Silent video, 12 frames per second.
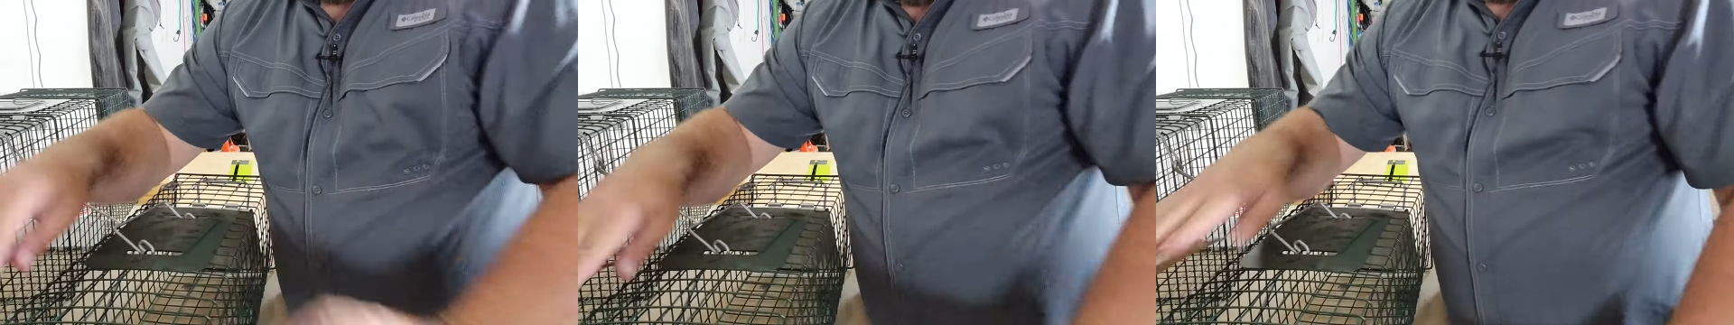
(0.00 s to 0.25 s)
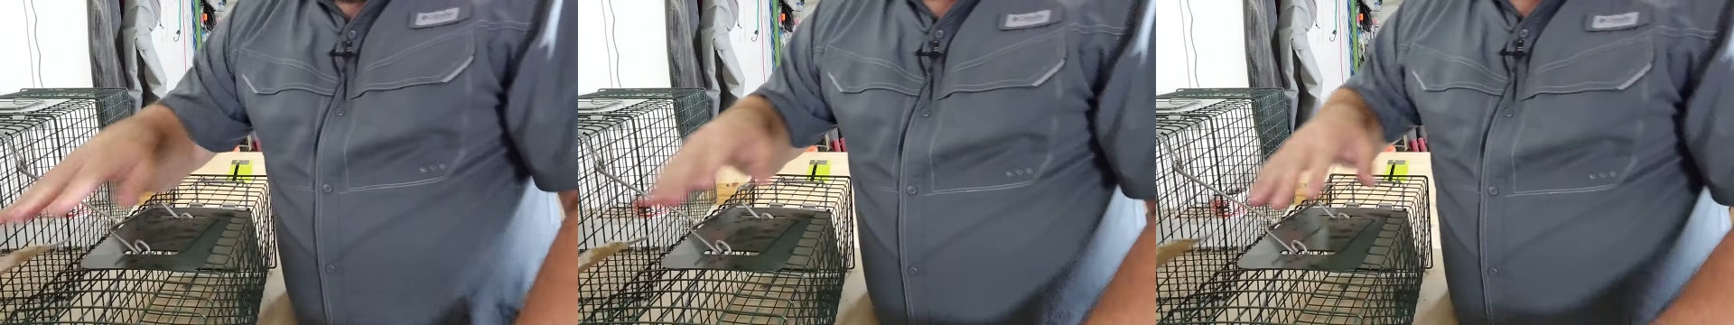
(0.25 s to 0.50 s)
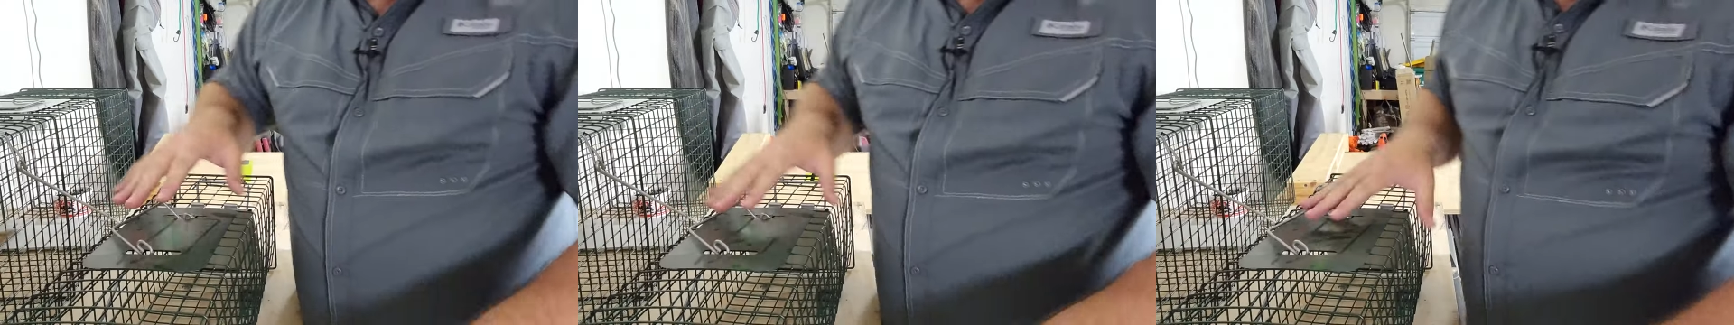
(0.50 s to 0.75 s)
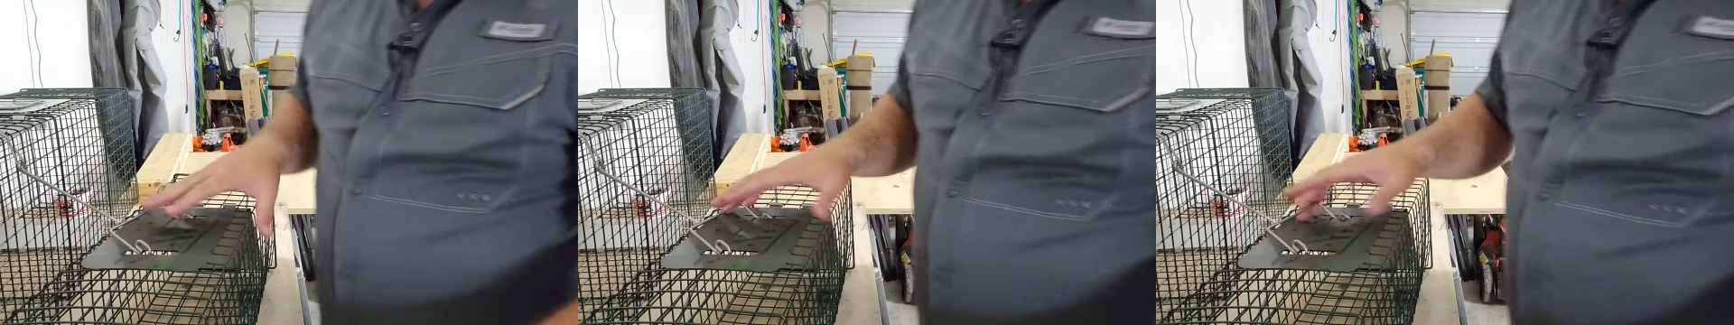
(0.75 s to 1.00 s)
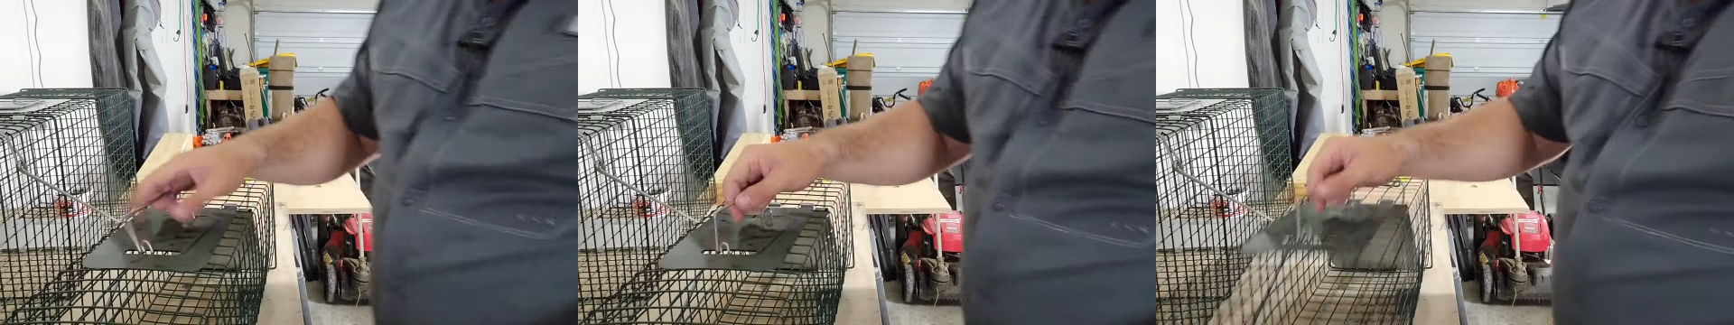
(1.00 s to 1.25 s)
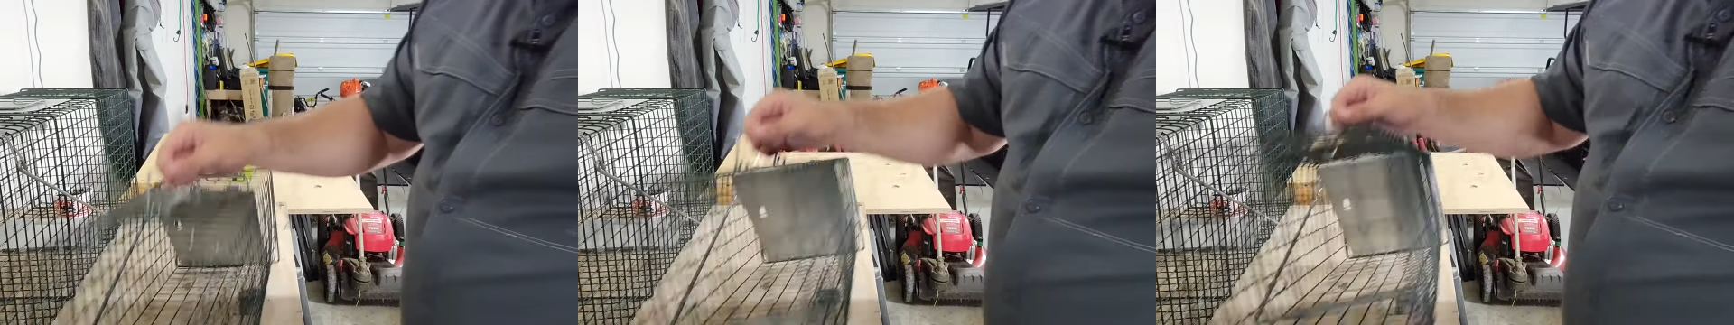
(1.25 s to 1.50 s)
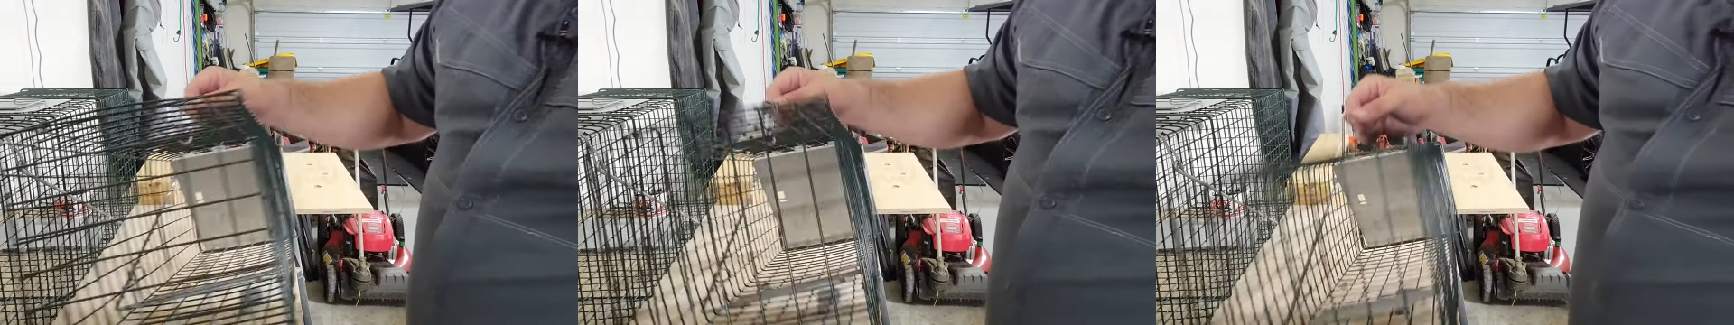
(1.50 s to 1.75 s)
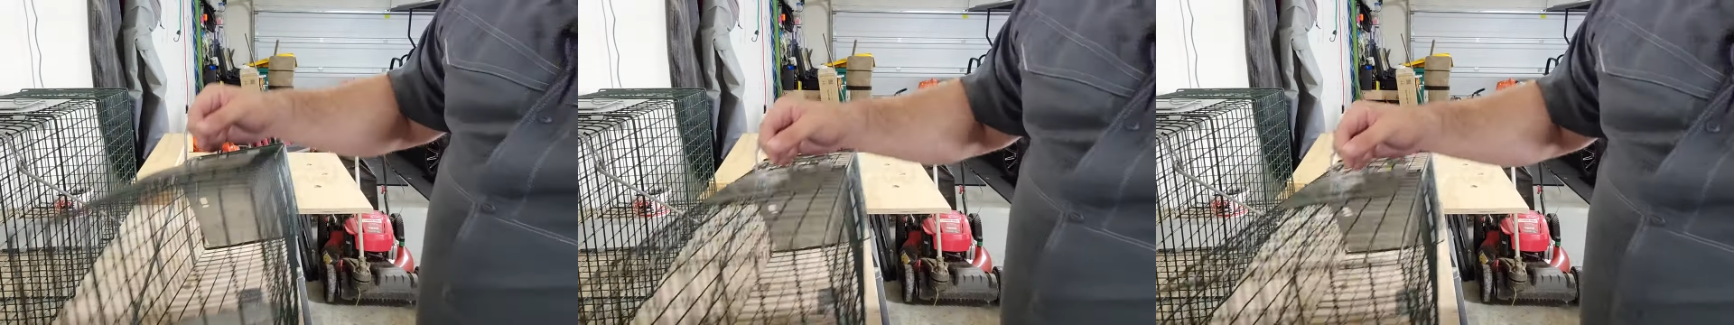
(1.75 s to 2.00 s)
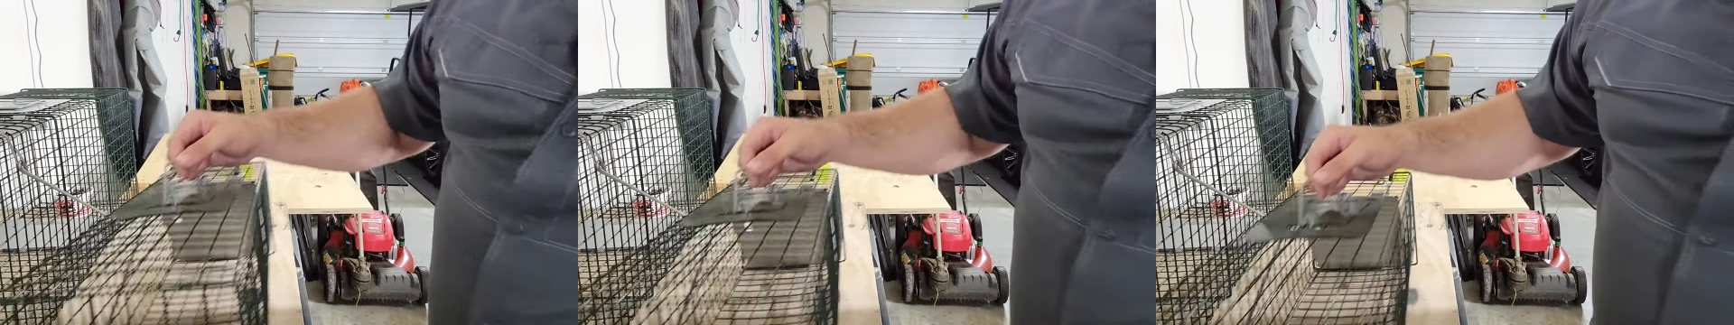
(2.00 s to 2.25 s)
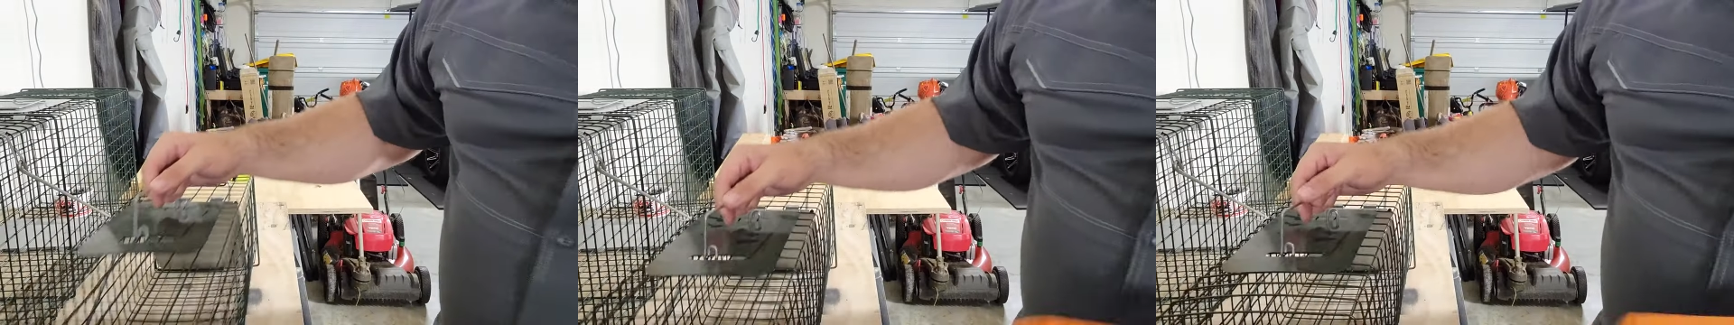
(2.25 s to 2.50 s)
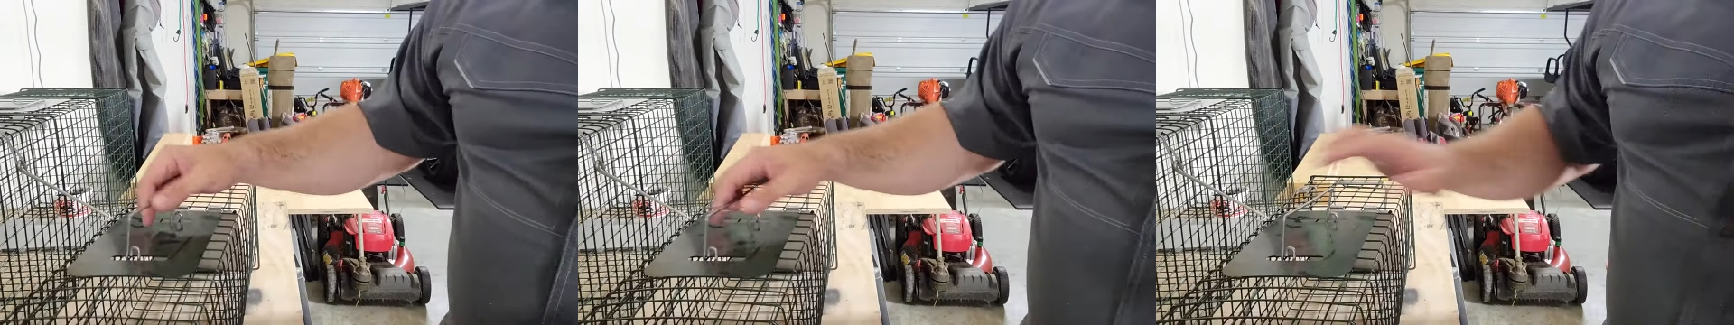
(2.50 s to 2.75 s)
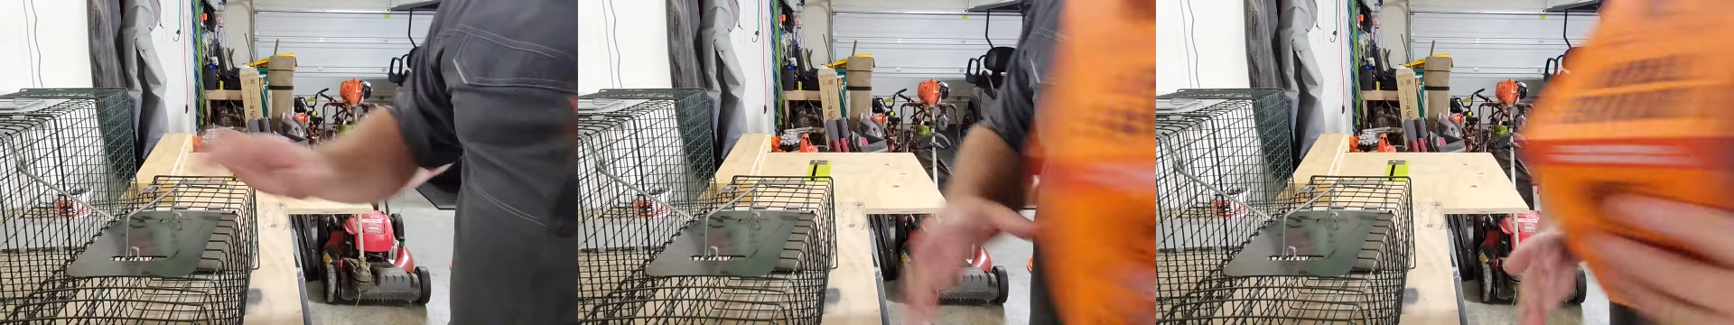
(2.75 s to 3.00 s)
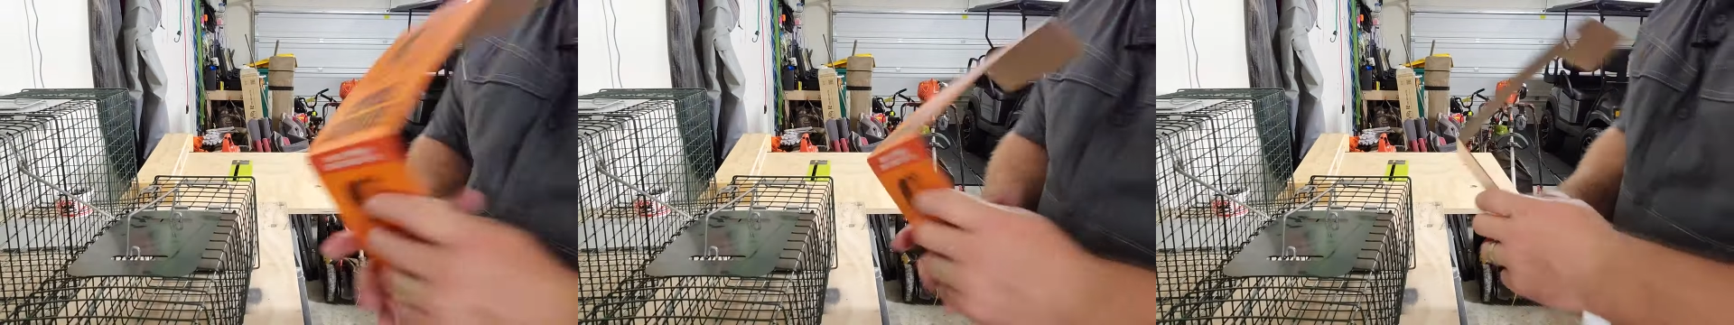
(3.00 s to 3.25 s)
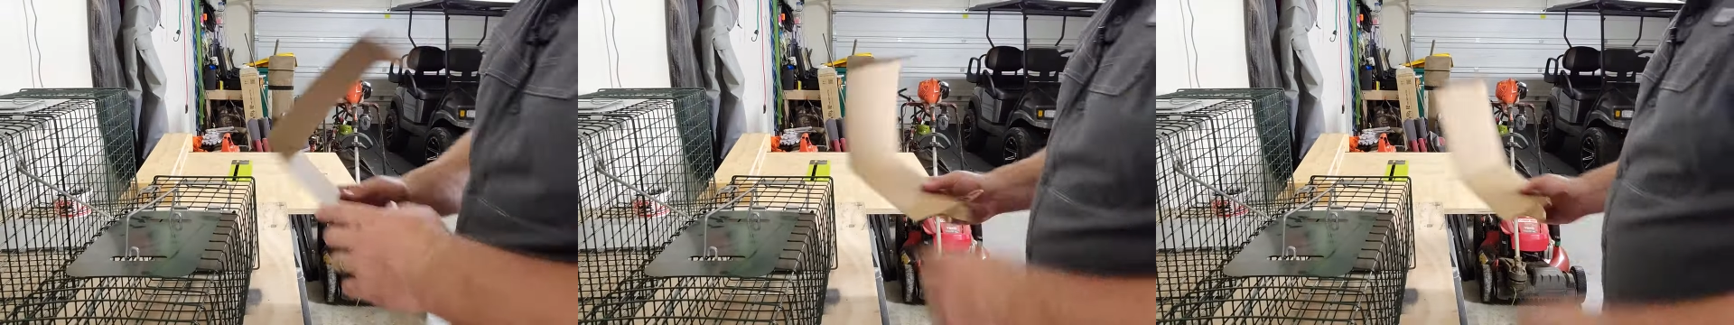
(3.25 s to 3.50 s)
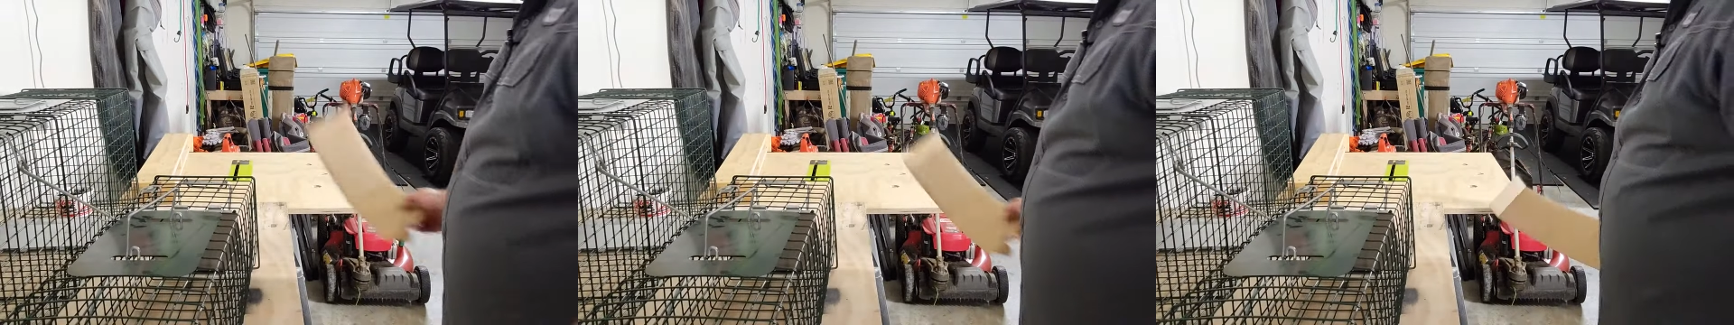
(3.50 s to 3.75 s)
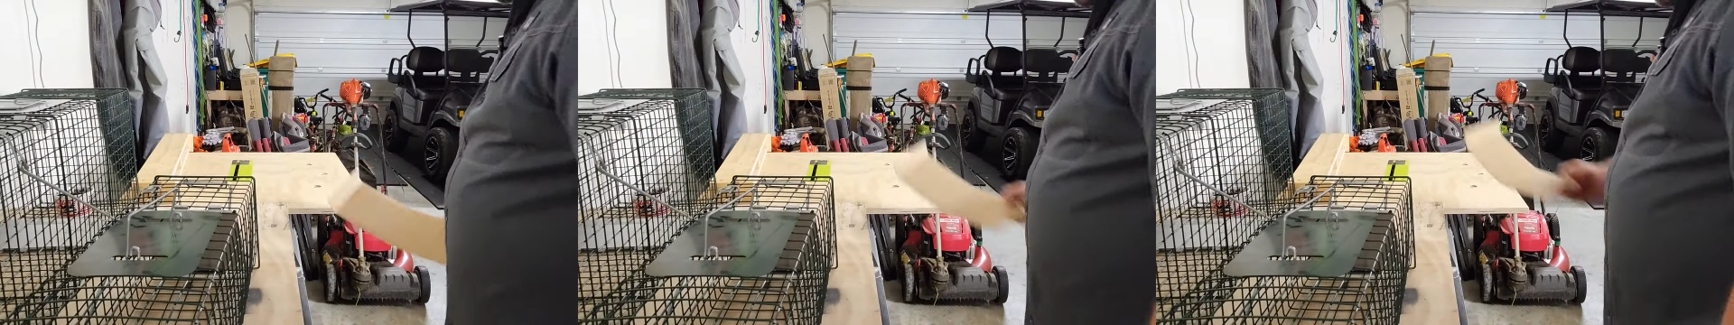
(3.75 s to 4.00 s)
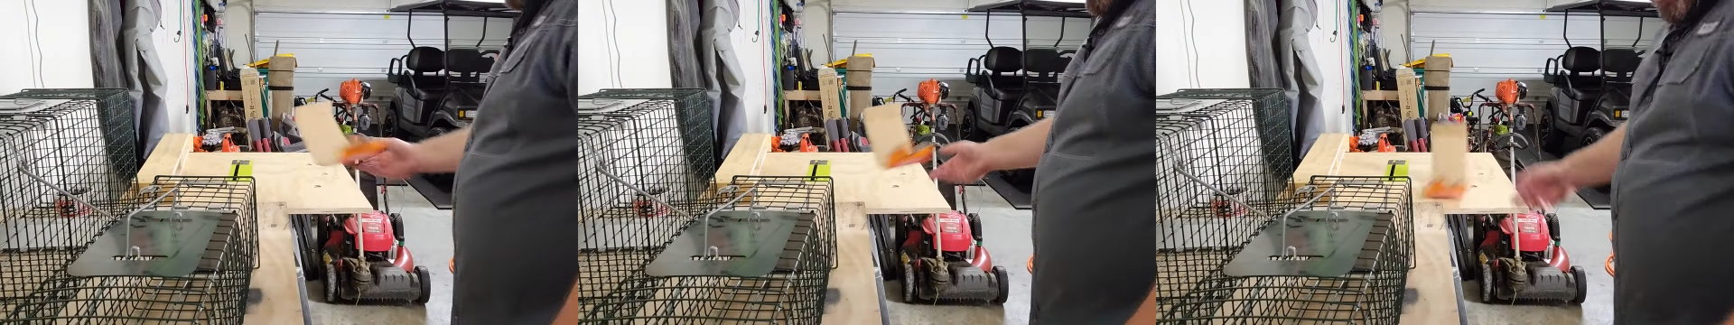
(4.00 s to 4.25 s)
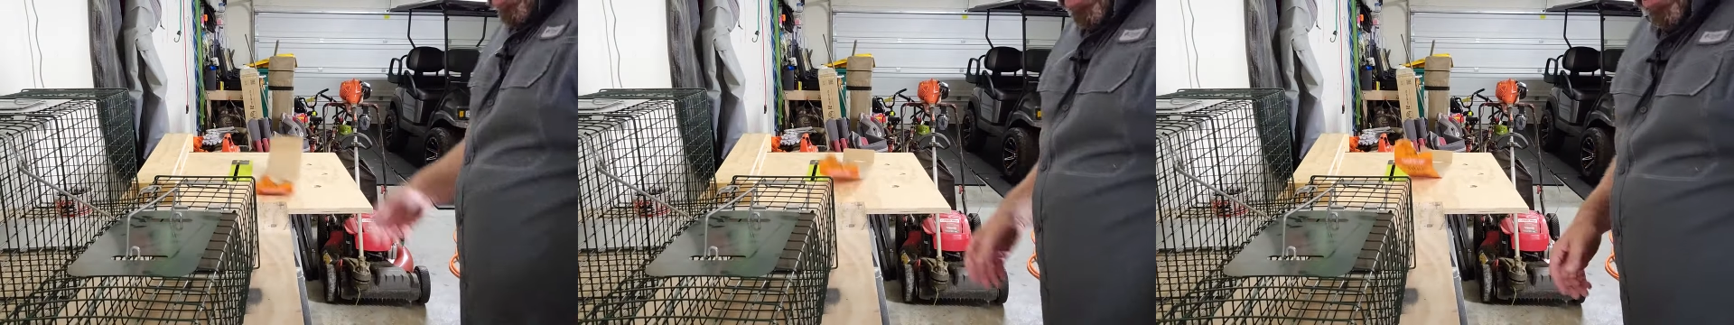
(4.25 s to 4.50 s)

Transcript: Nobody's mouth can be seen.